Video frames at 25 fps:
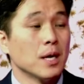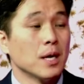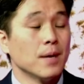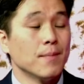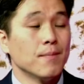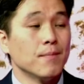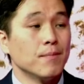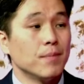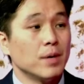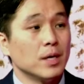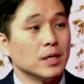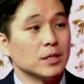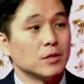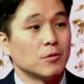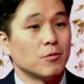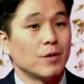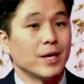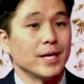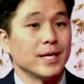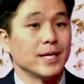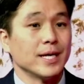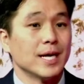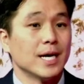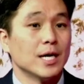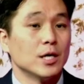Um, but
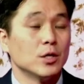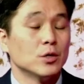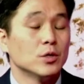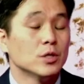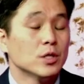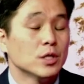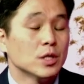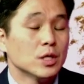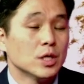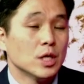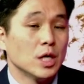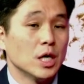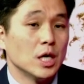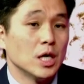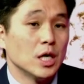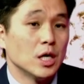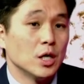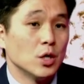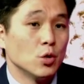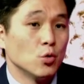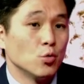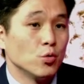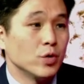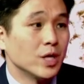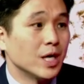right now
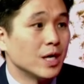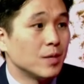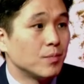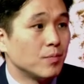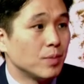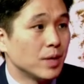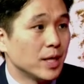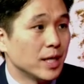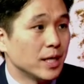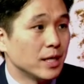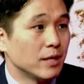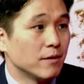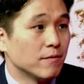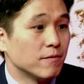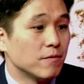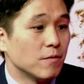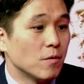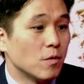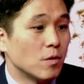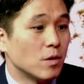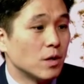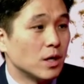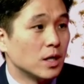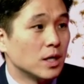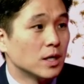uh, we are planning
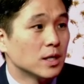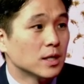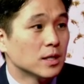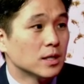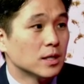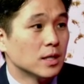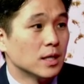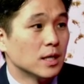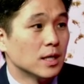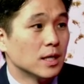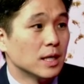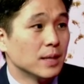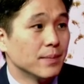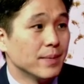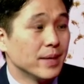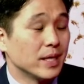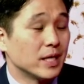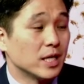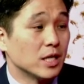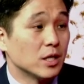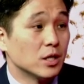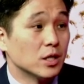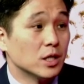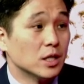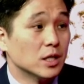for uh,
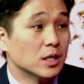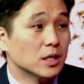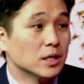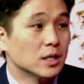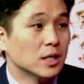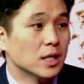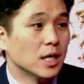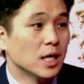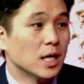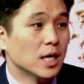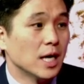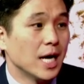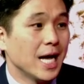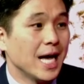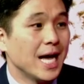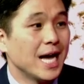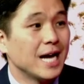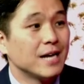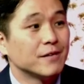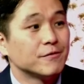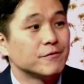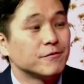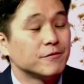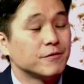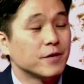making a, a
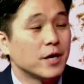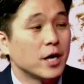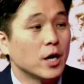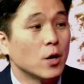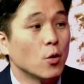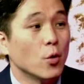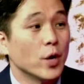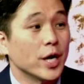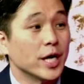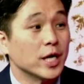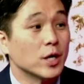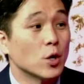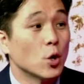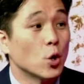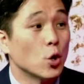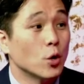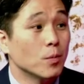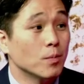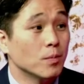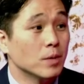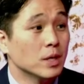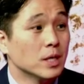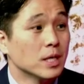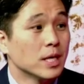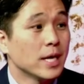away
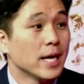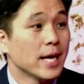home.